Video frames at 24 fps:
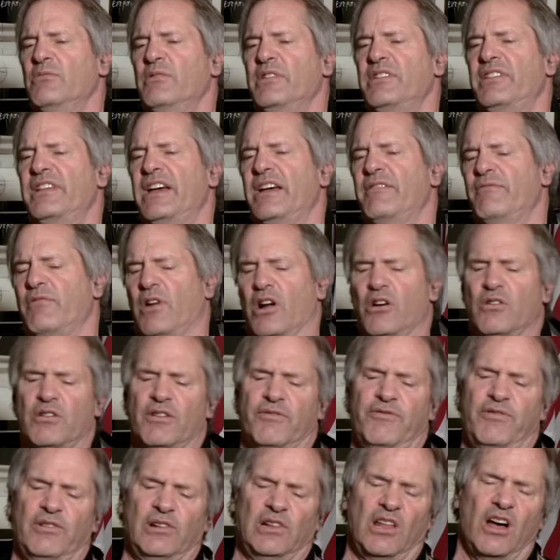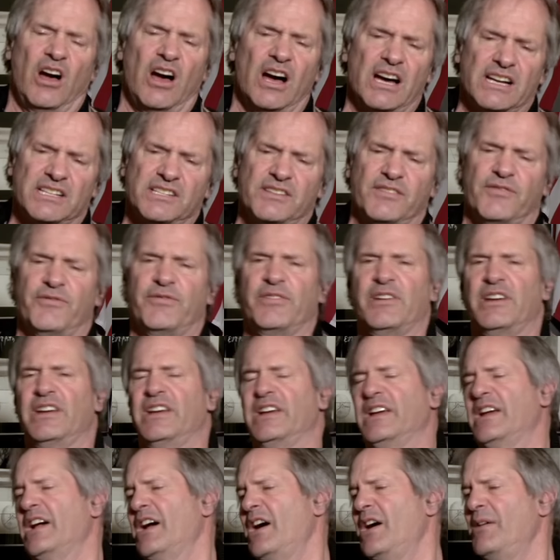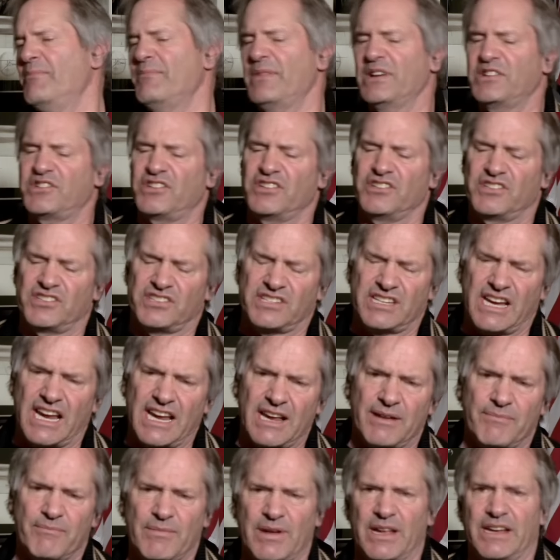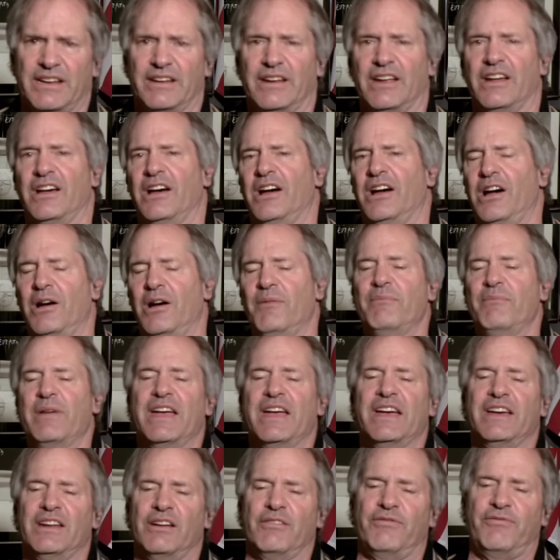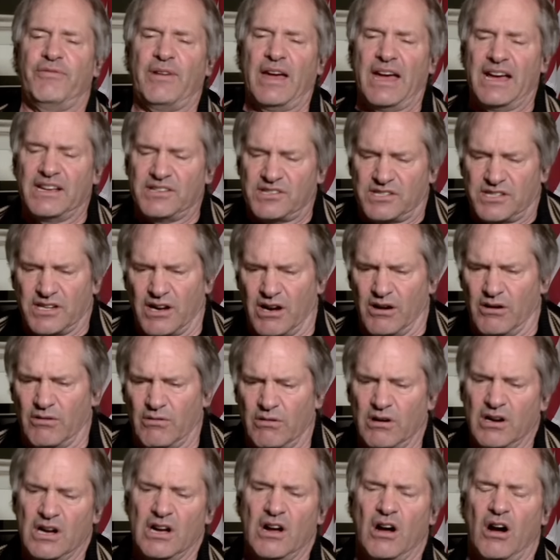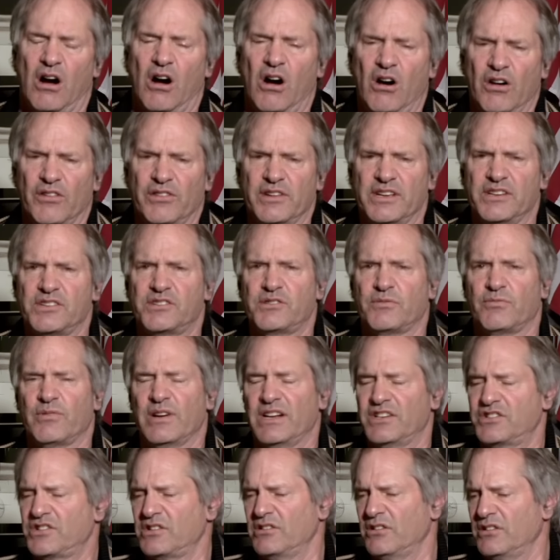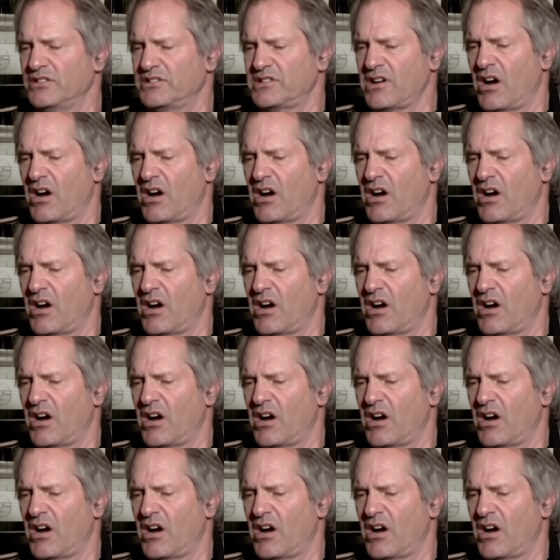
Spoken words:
We then wrote a philosophy, a mission statement, a manifesto, all these original